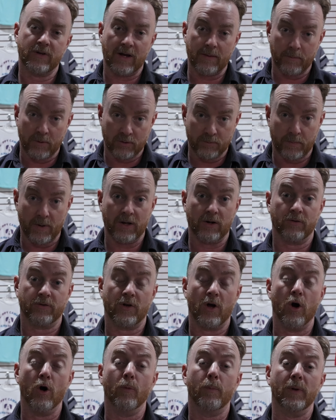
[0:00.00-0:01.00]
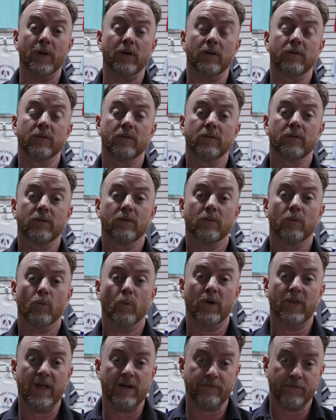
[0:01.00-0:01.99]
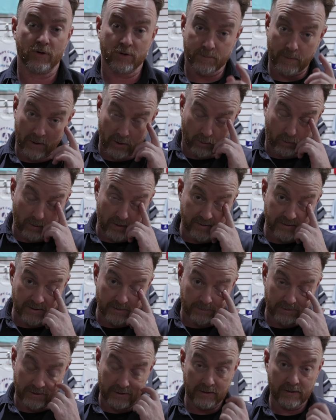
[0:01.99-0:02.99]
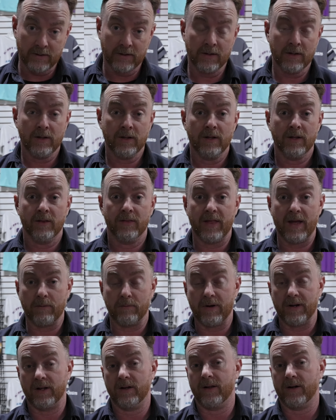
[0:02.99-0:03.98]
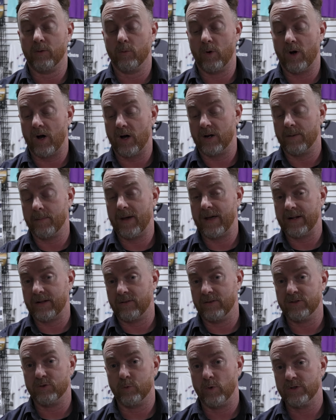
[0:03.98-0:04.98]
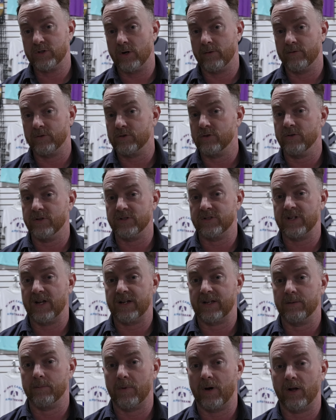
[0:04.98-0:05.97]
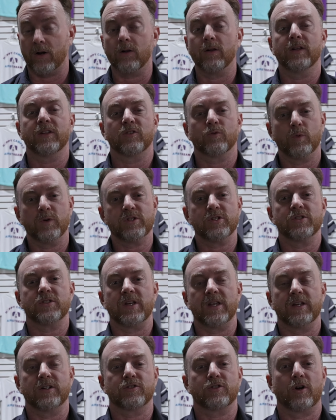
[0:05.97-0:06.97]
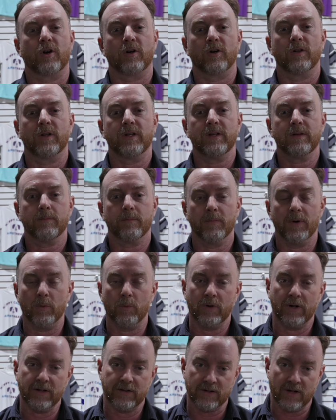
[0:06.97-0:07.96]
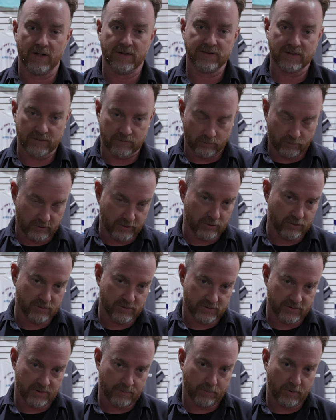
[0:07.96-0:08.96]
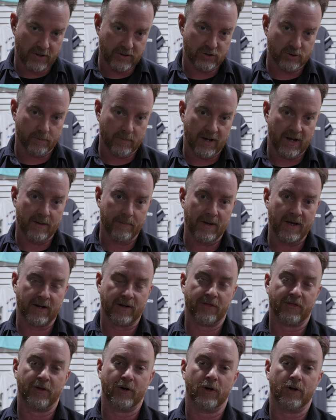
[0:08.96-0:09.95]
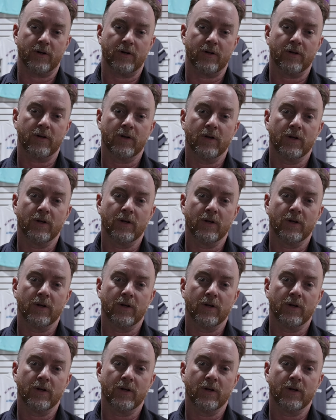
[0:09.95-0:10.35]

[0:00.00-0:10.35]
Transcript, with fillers: got both bottles open, when that first bottle runs empty, that regulator will automatically switch over to the second bottle. It switches internally, but when it does, it reduces the pressure by about a third.